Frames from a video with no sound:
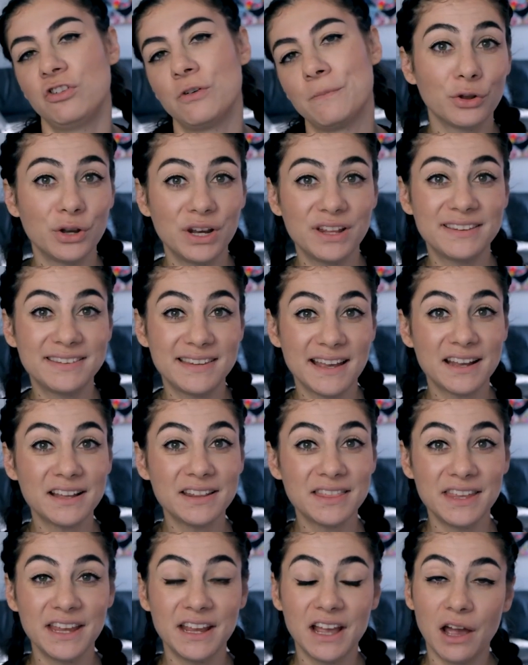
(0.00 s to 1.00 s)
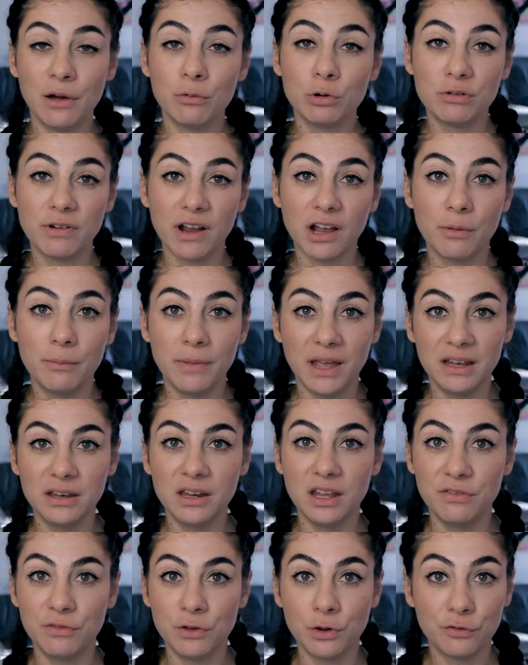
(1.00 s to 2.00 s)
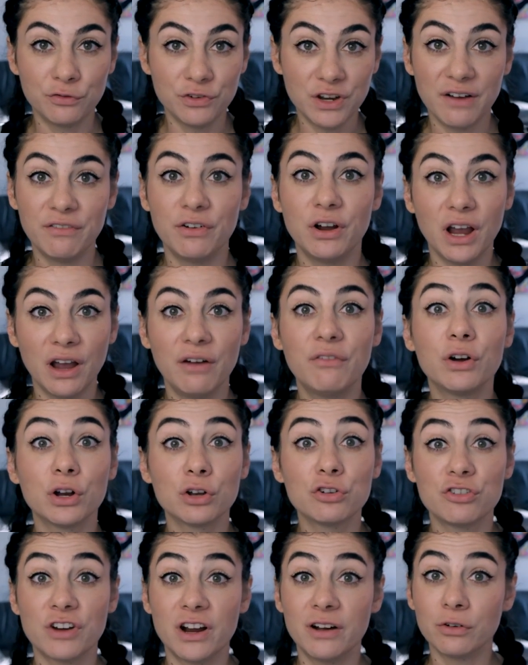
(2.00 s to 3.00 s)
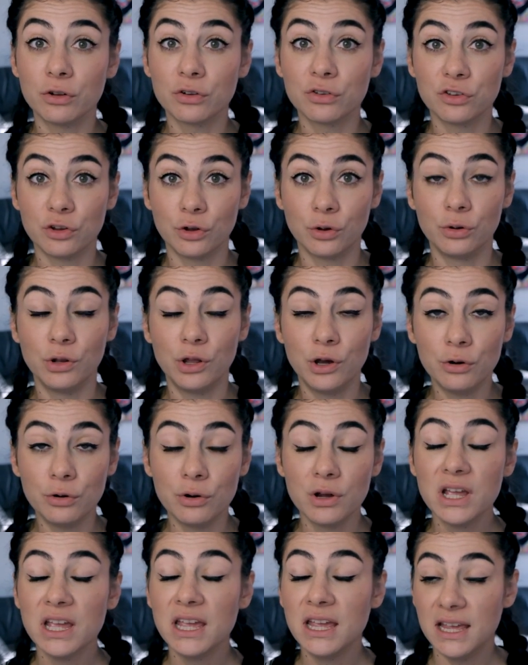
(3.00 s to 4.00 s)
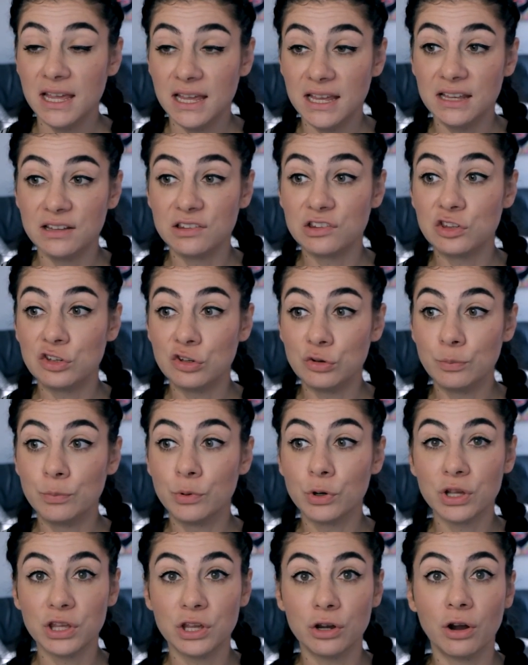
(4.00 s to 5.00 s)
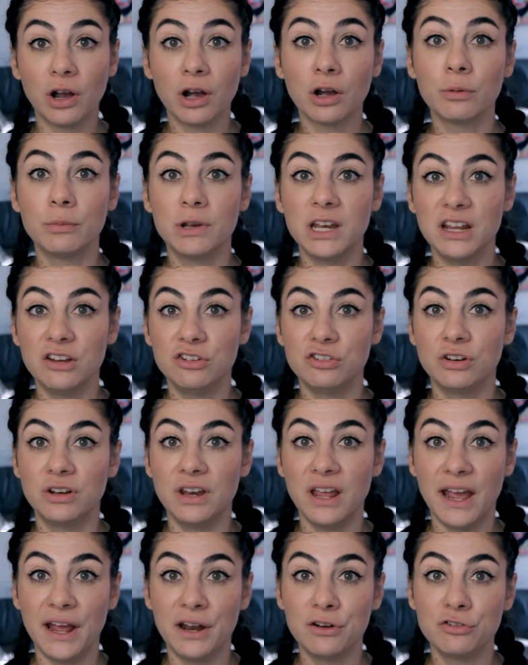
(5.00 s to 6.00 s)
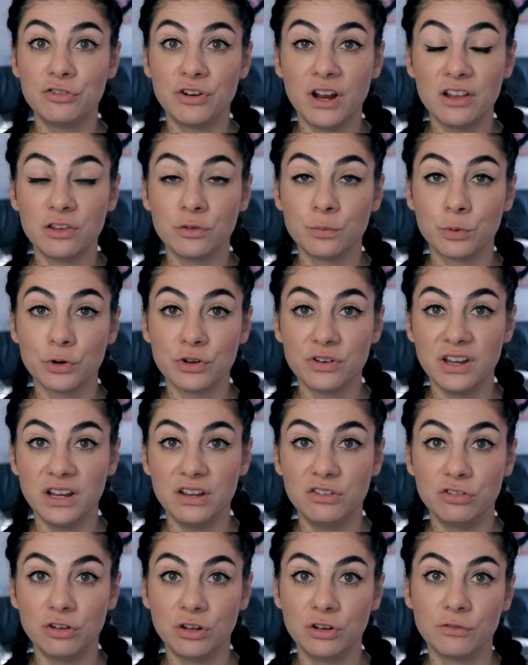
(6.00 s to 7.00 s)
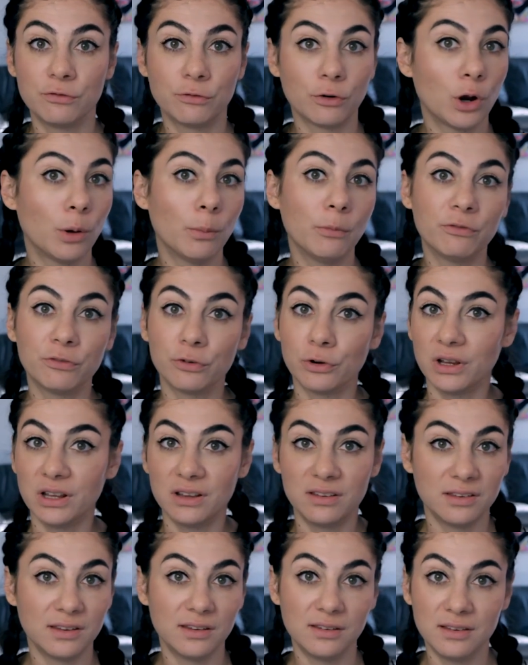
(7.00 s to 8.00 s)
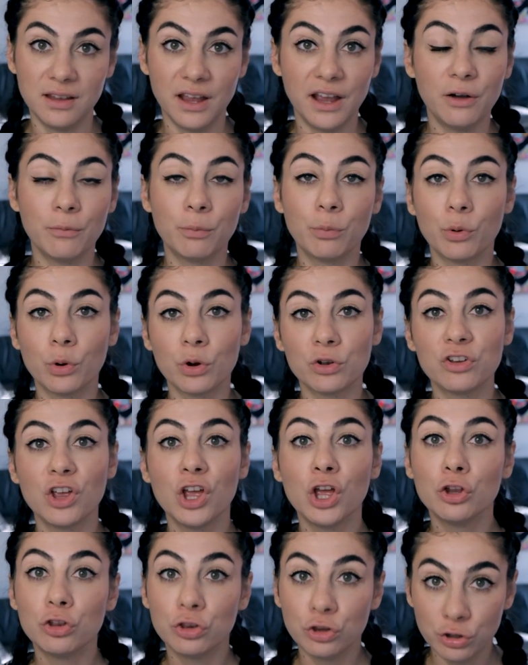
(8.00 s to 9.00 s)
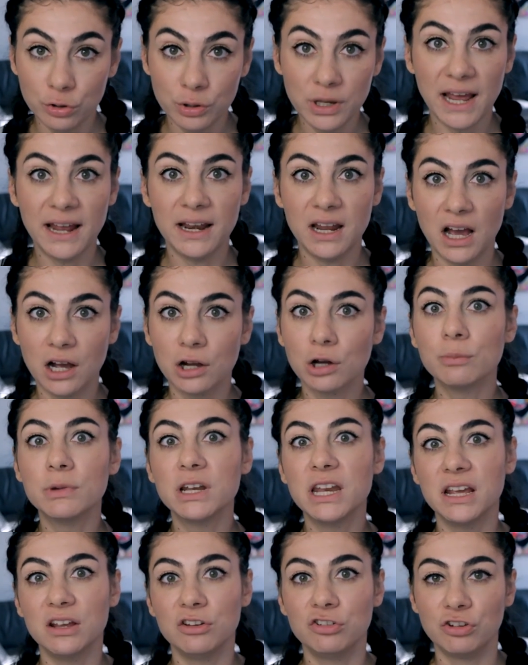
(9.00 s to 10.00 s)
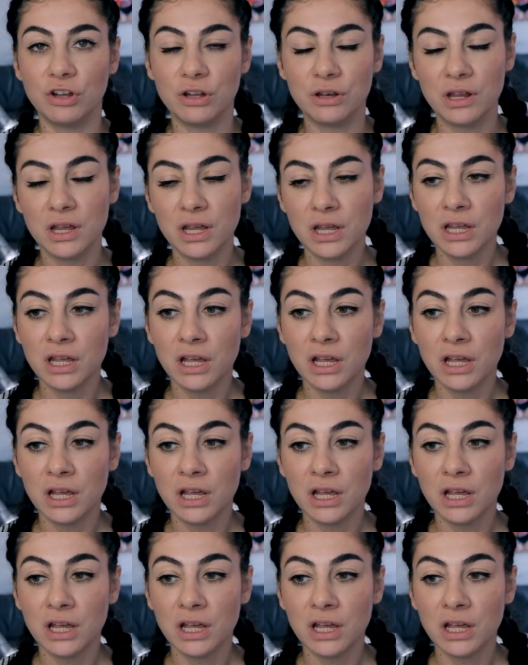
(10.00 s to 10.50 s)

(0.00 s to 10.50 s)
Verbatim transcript: So, the second thing I would recommend if you've never ever traveled solo is to book your accommodation and transportation from, for instance, the airport to that accommodation.